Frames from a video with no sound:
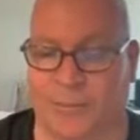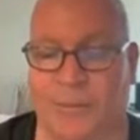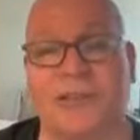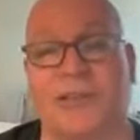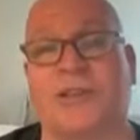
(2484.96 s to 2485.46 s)
are
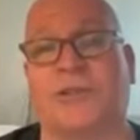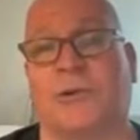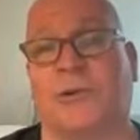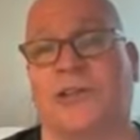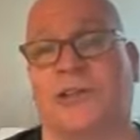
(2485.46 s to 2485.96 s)
missing
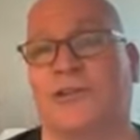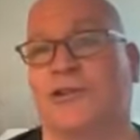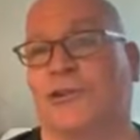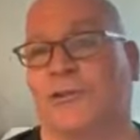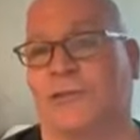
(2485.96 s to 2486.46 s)
stories in the
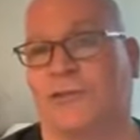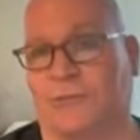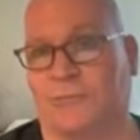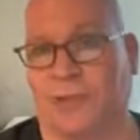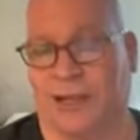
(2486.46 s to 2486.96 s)

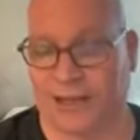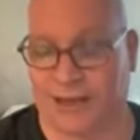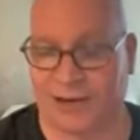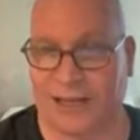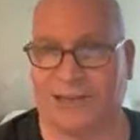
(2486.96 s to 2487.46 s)
journalism. Like they
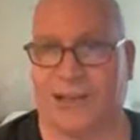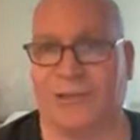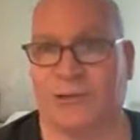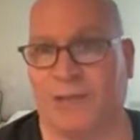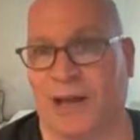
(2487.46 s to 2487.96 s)
have not sent
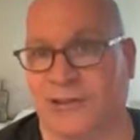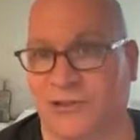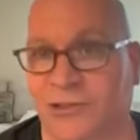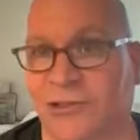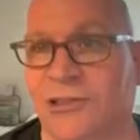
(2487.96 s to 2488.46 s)
yeah. their
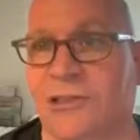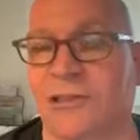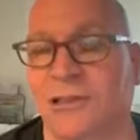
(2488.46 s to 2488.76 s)
best.